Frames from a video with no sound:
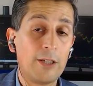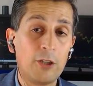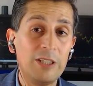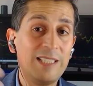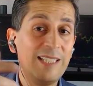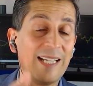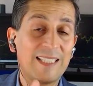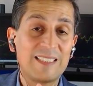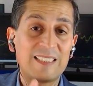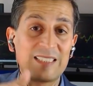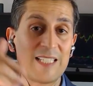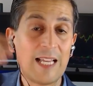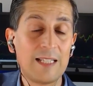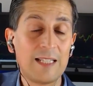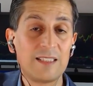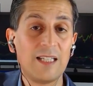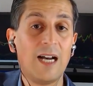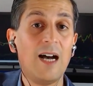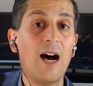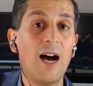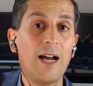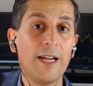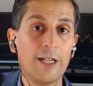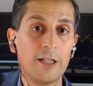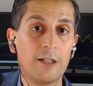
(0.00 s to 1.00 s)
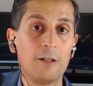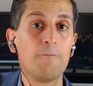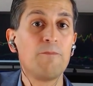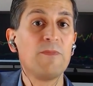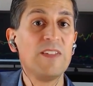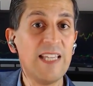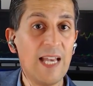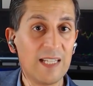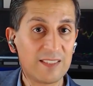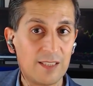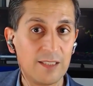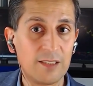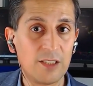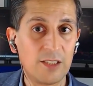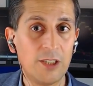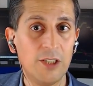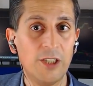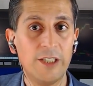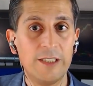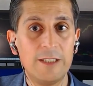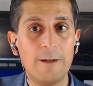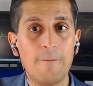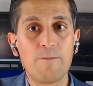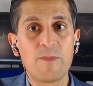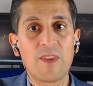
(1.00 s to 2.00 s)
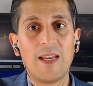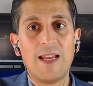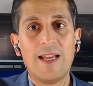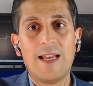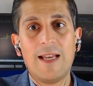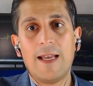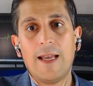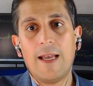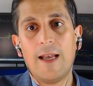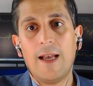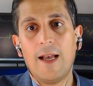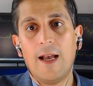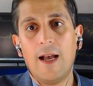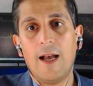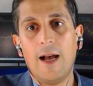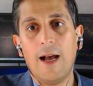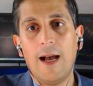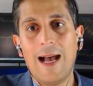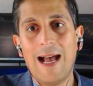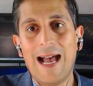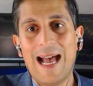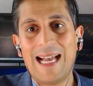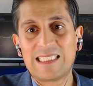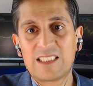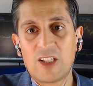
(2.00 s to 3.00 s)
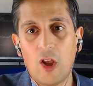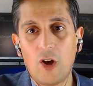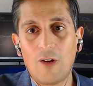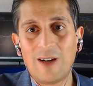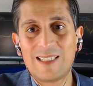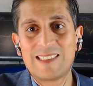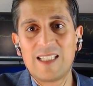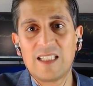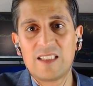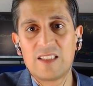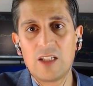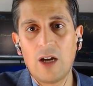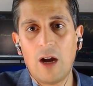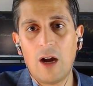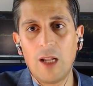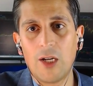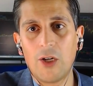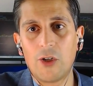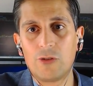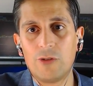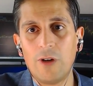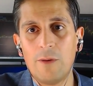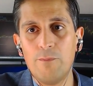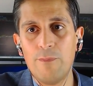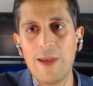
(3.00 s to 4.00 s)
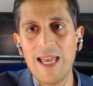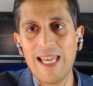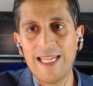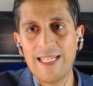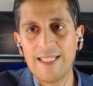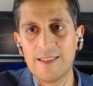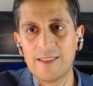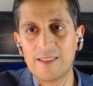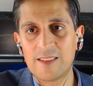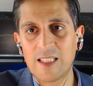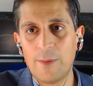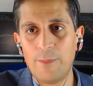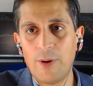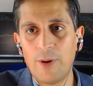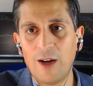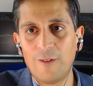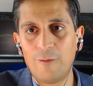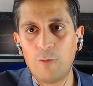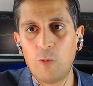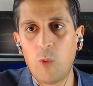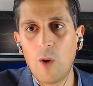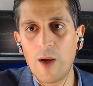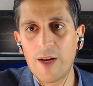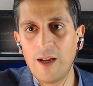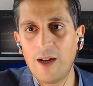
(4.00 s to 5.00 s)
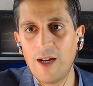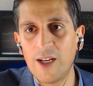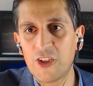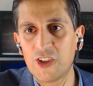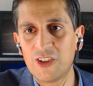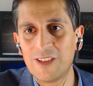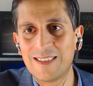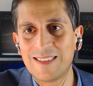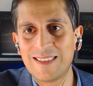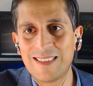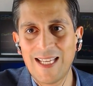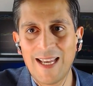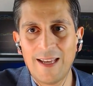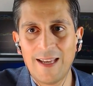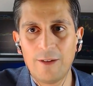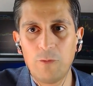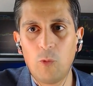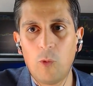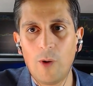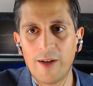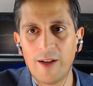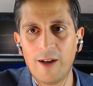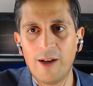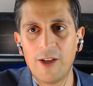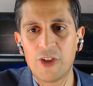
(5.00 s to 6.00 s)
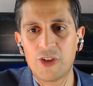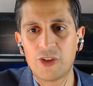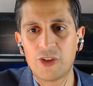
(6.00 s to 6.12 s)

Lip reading: Now, could it extend higher? Yes, it could. As long as the dollar remains above 110,